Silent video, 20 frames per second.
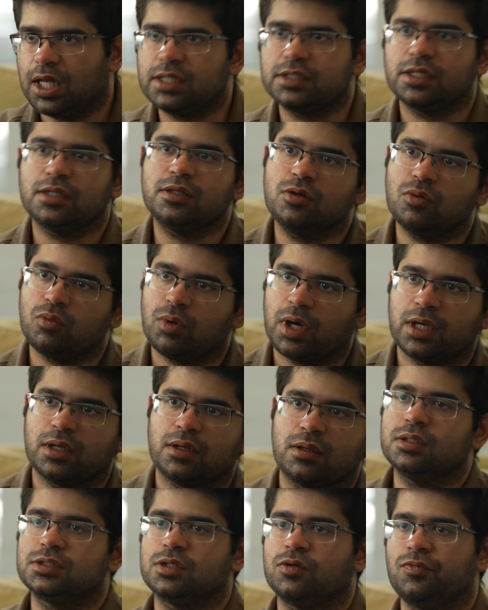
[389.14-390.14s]
I'll tell you why.
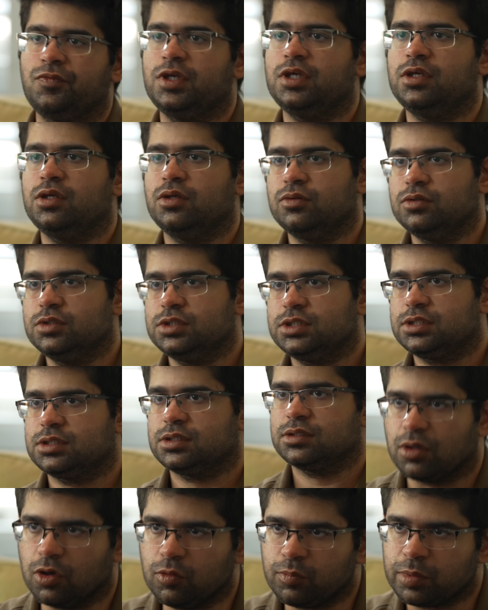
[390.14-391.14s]
So we use
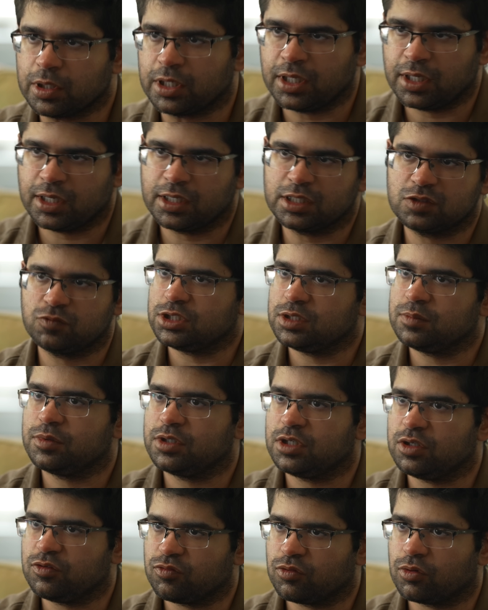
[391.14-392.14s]
OpenAI's G P
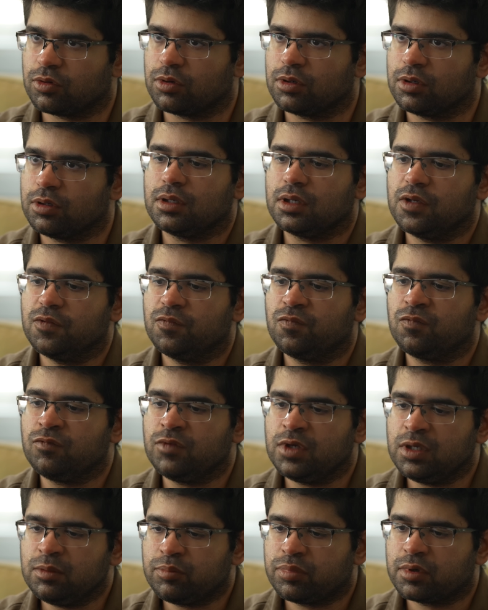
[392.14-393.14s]
T four. If
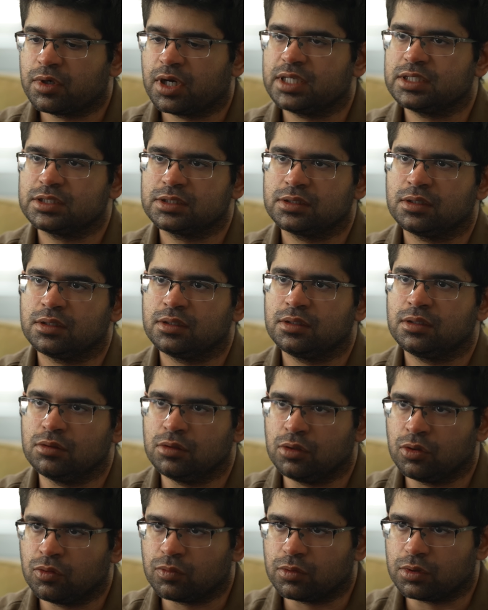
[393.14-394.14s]
we priced it
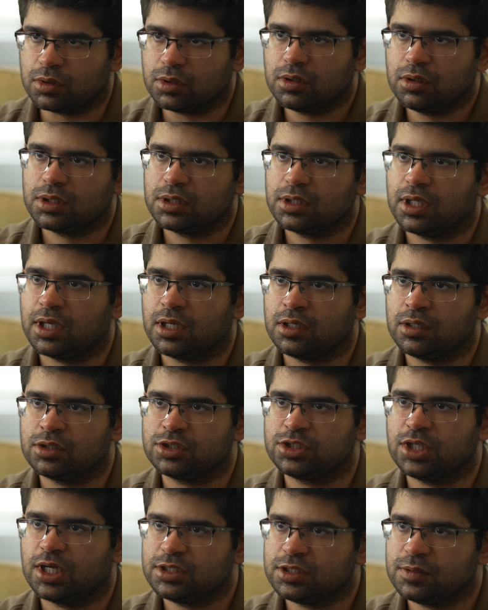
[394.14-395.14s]
lower than
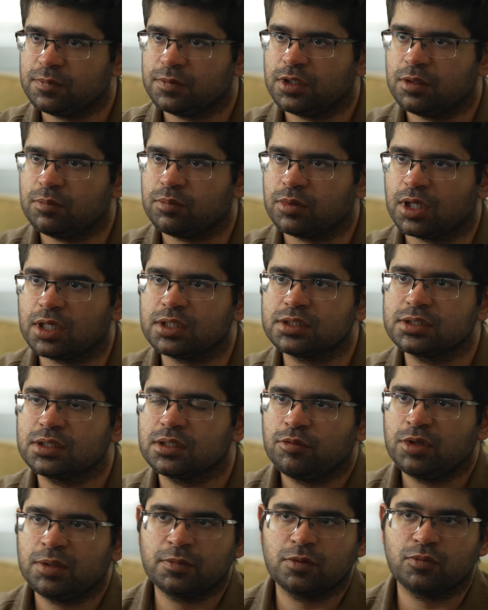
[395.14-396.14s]
ChatGPT Plus,
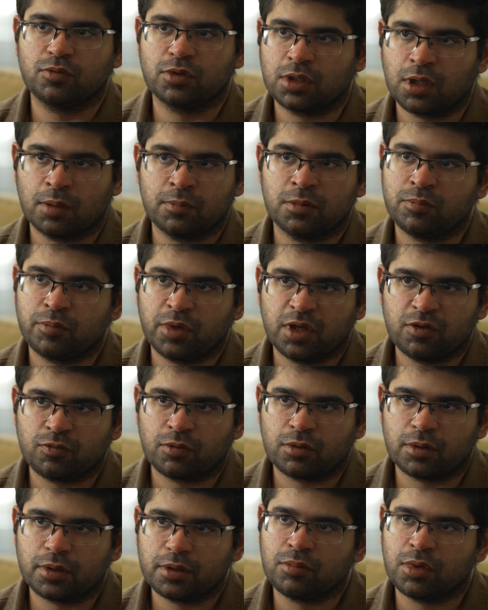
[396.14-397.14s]
people would come and pay
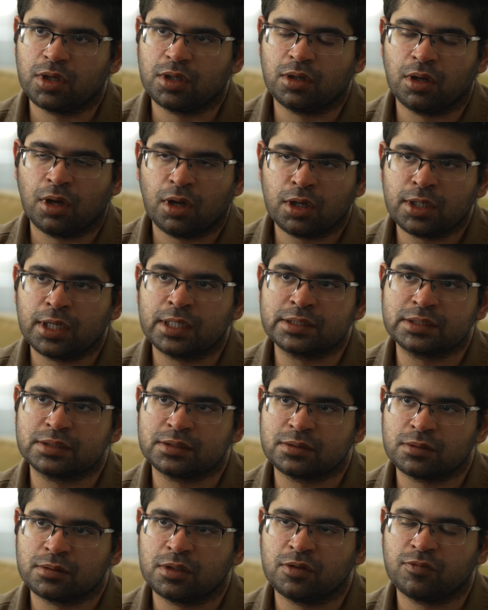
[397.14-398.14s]
for it, but not
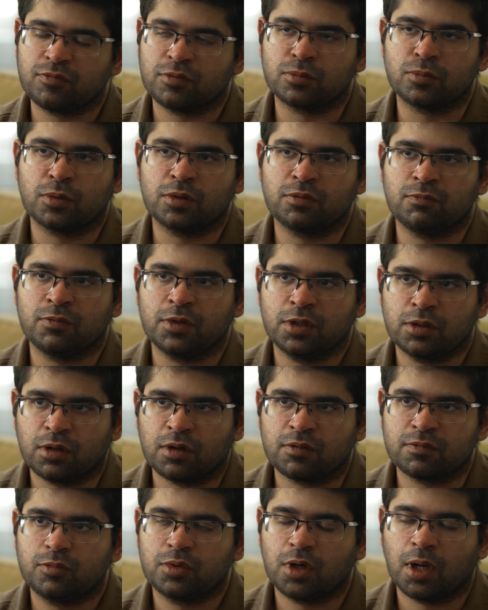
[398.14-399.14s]
necessarily for what we're
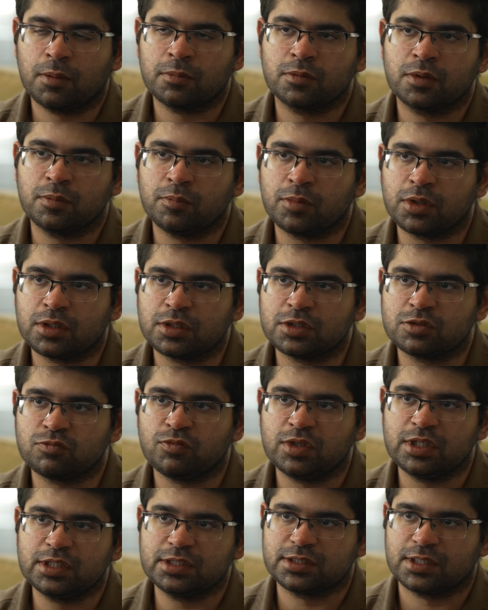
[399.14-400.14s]
offering, probably because
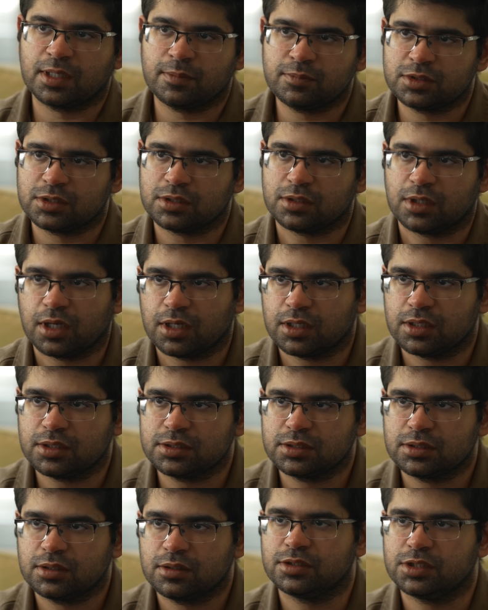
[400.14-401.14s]
we
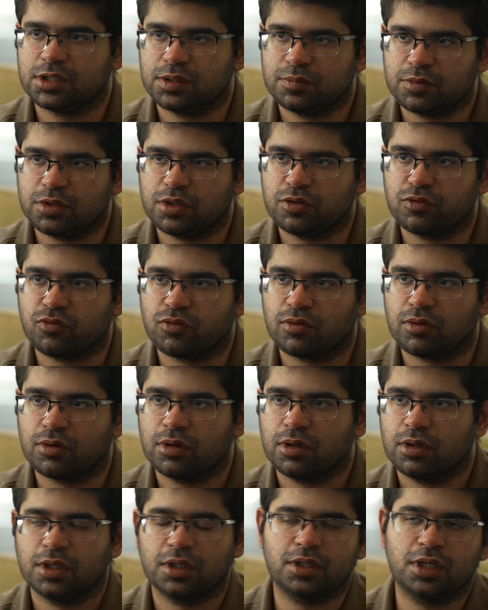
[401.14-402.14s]
subsidized G P T four
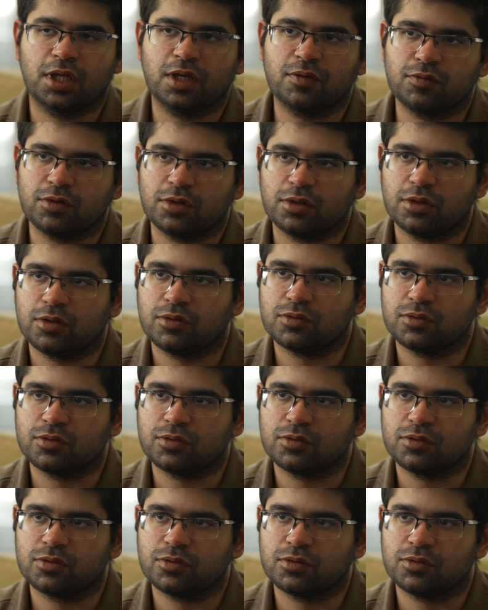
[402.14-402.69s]
and gave it to the